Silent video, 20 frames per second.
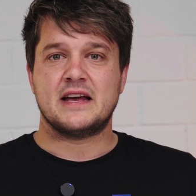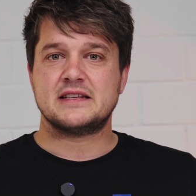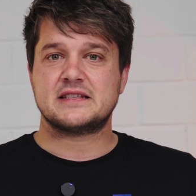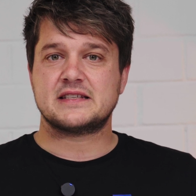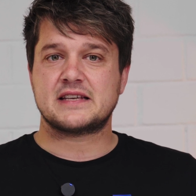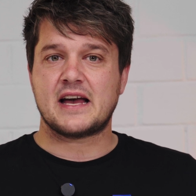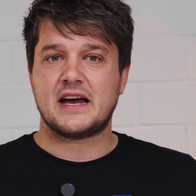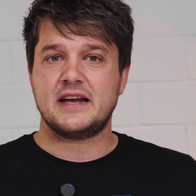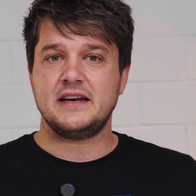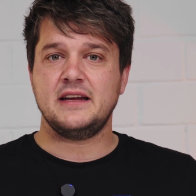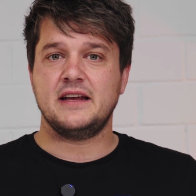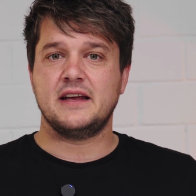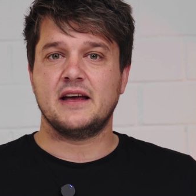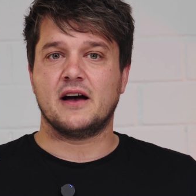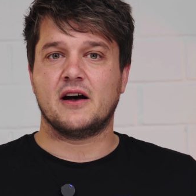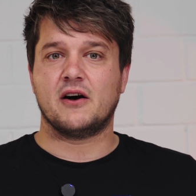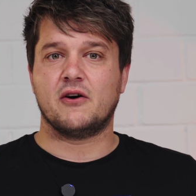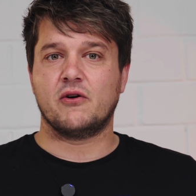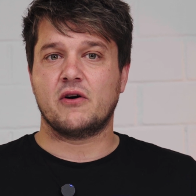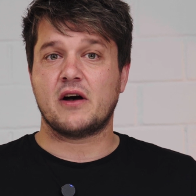A
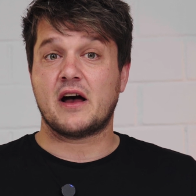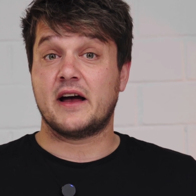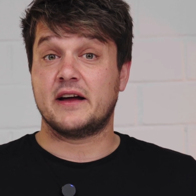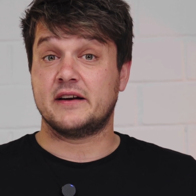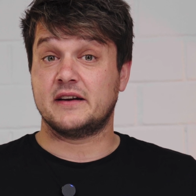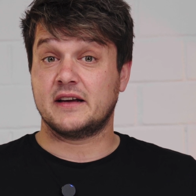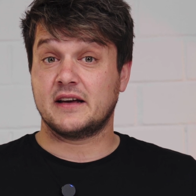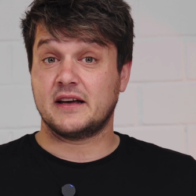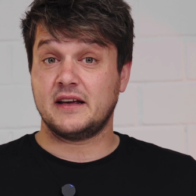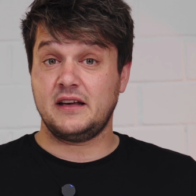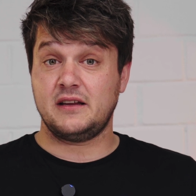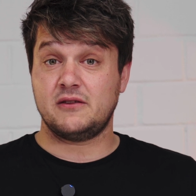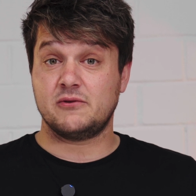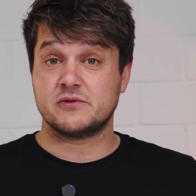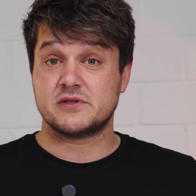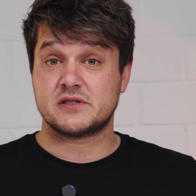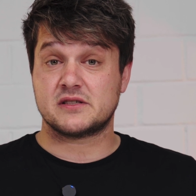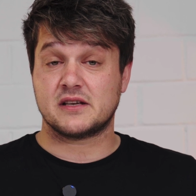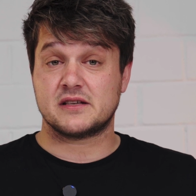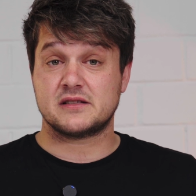directional switch can
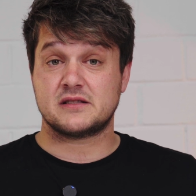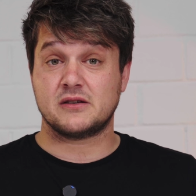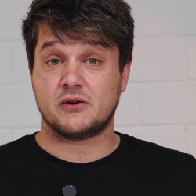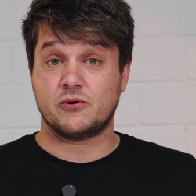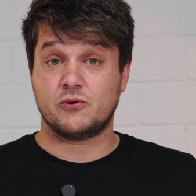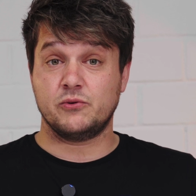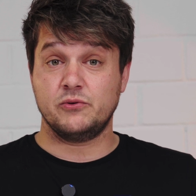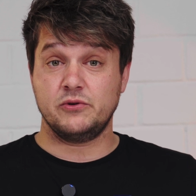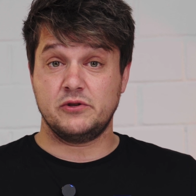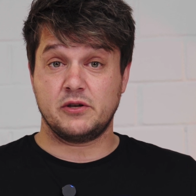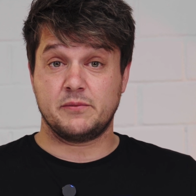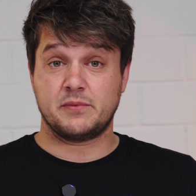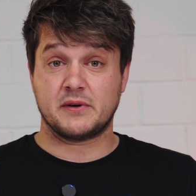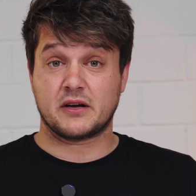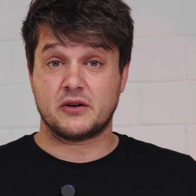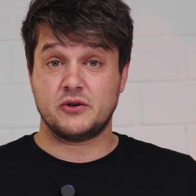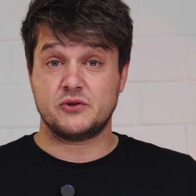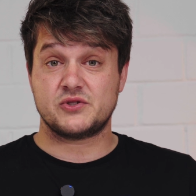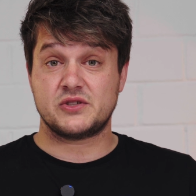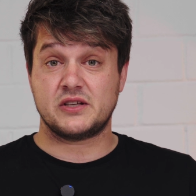also be connected
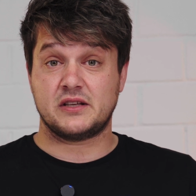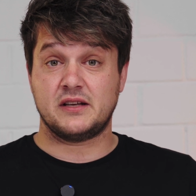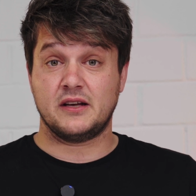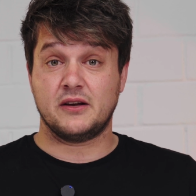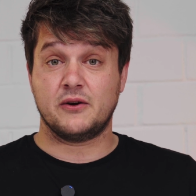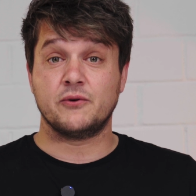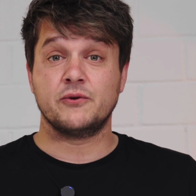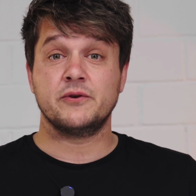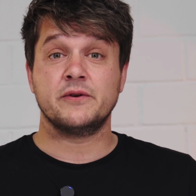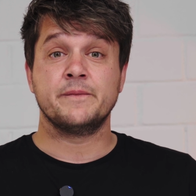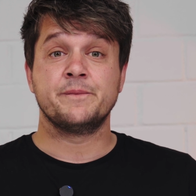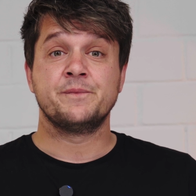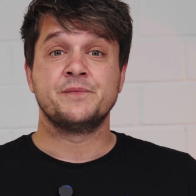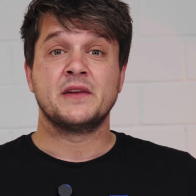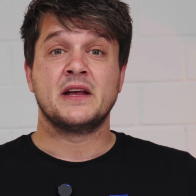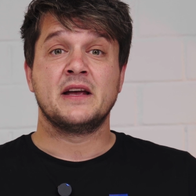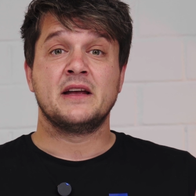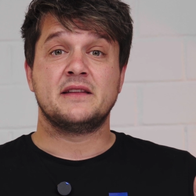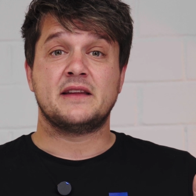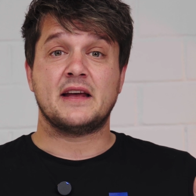here, taking
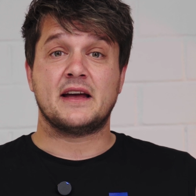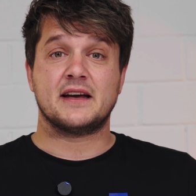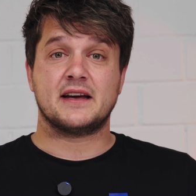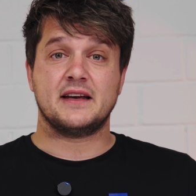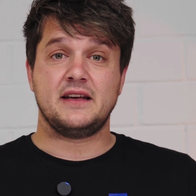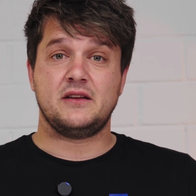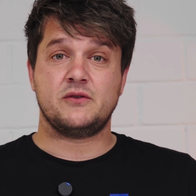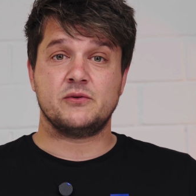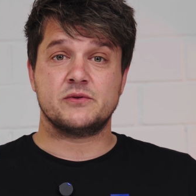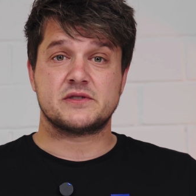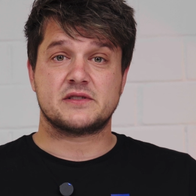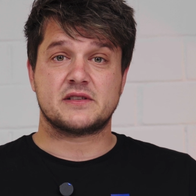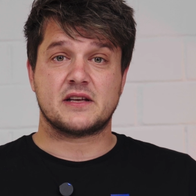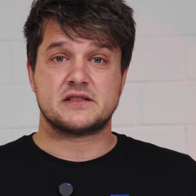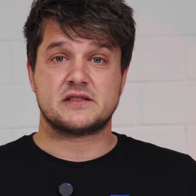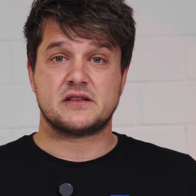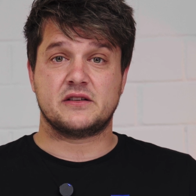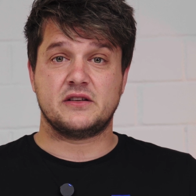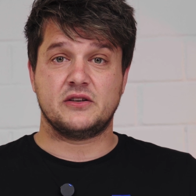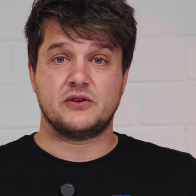into account the
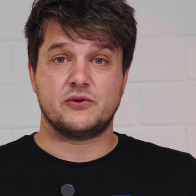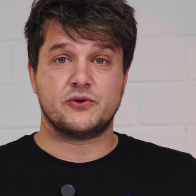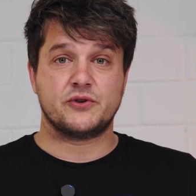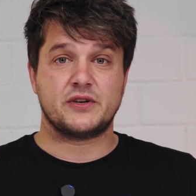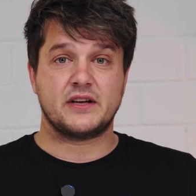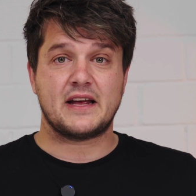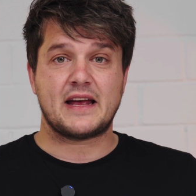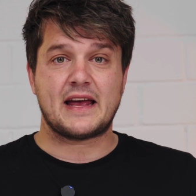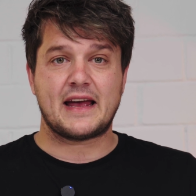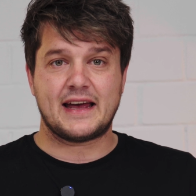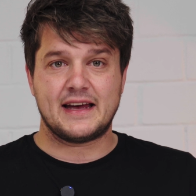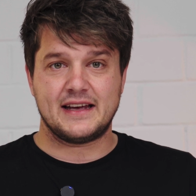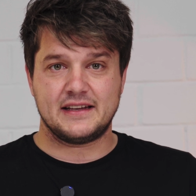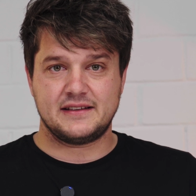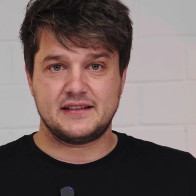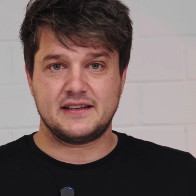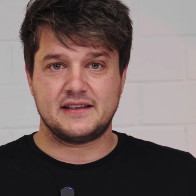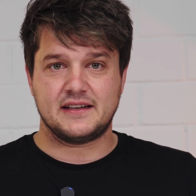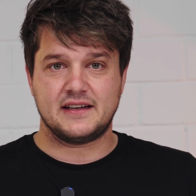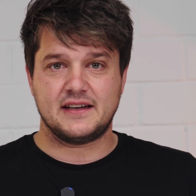directional switch
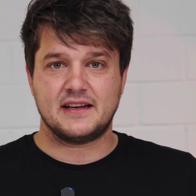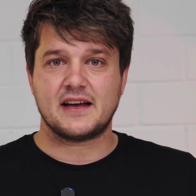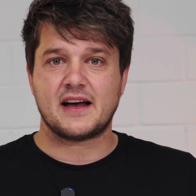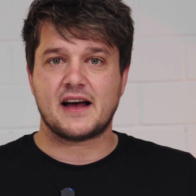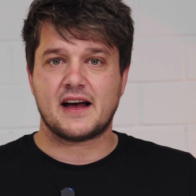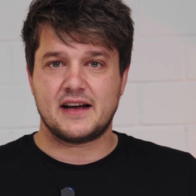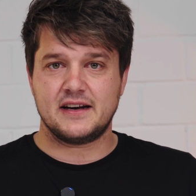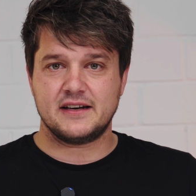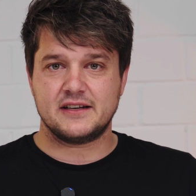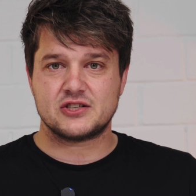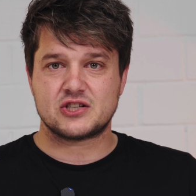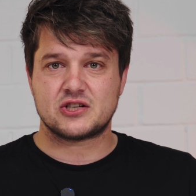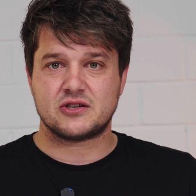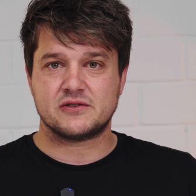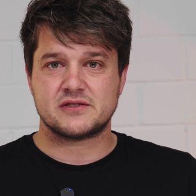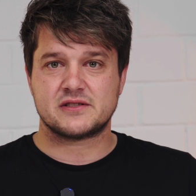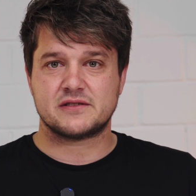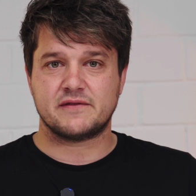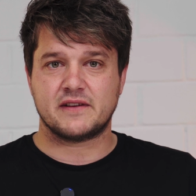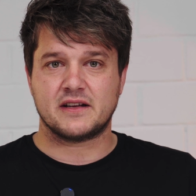diode
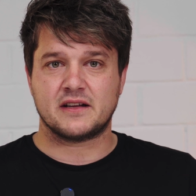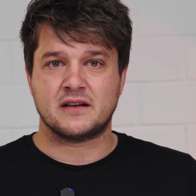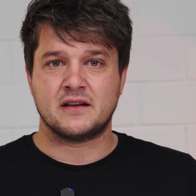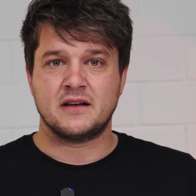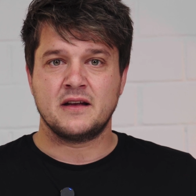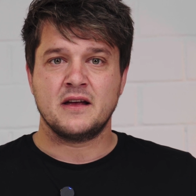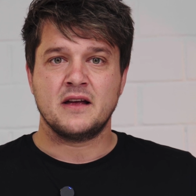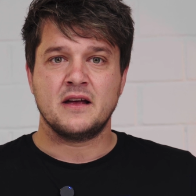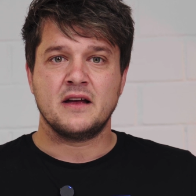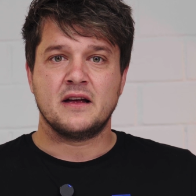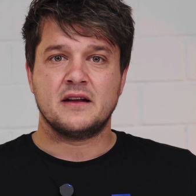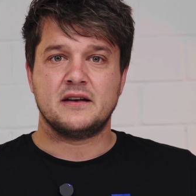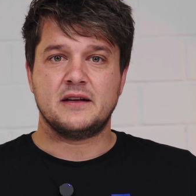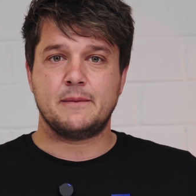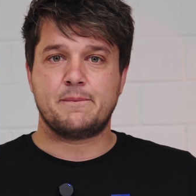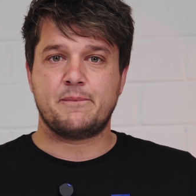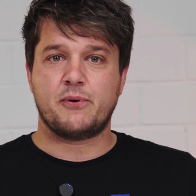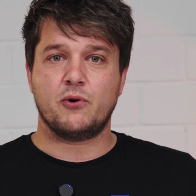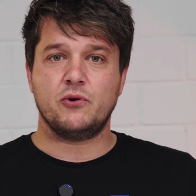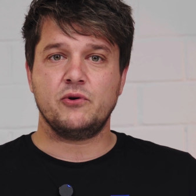RTD. The
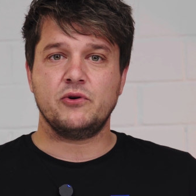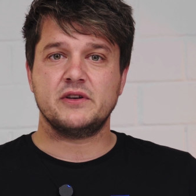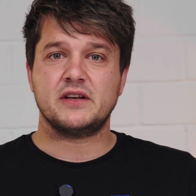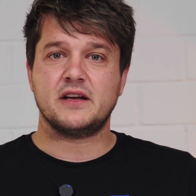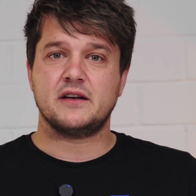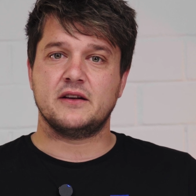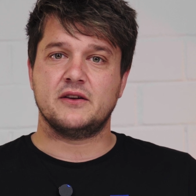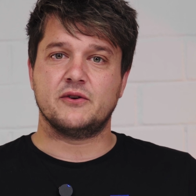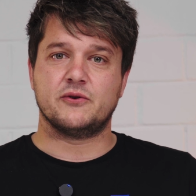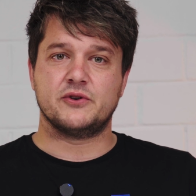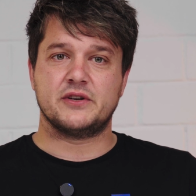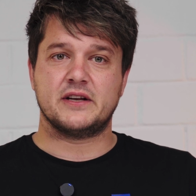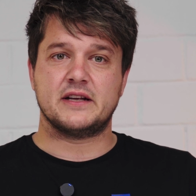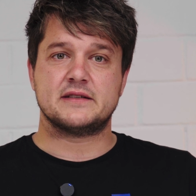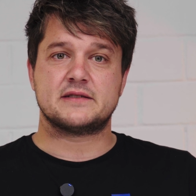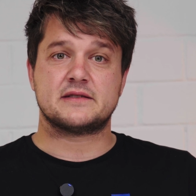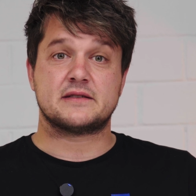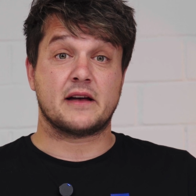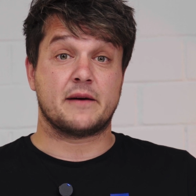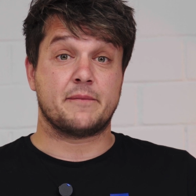polarity of the
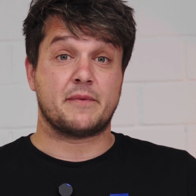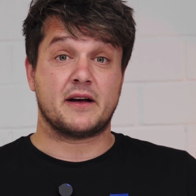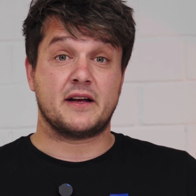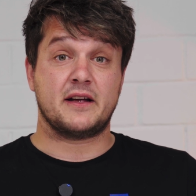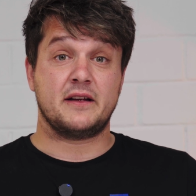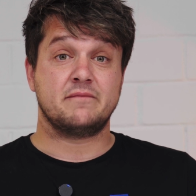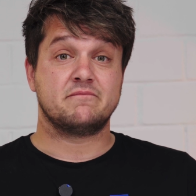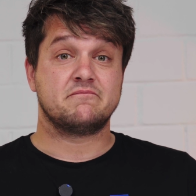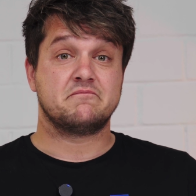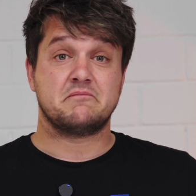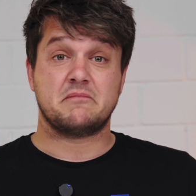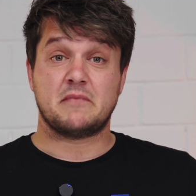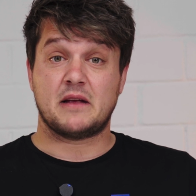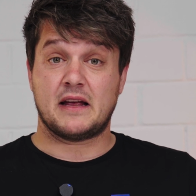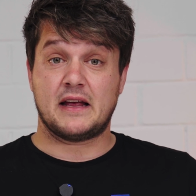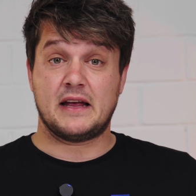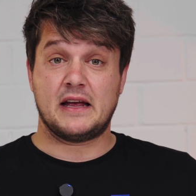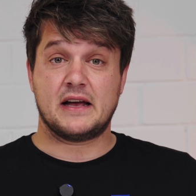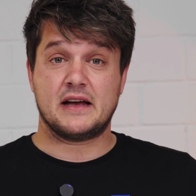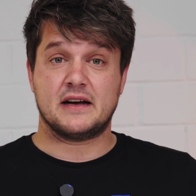diode does not
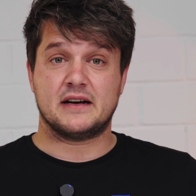matter.